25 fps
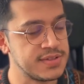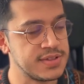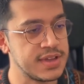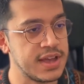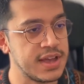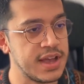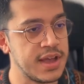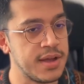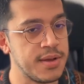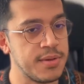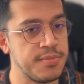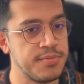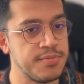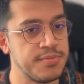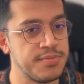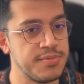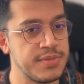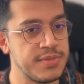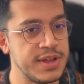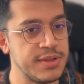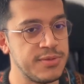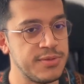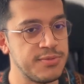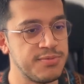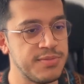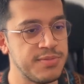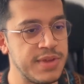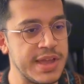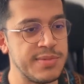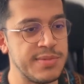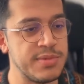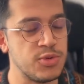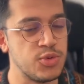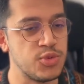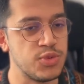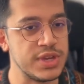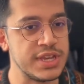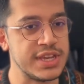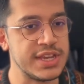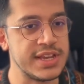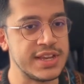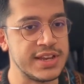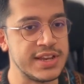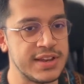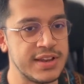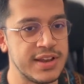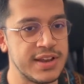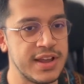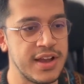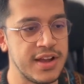and maybe we
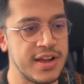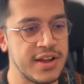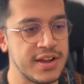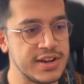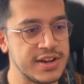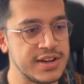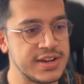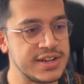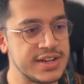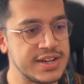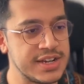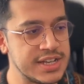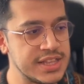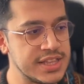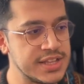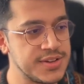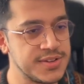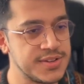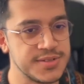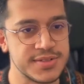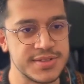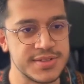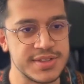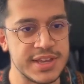can close the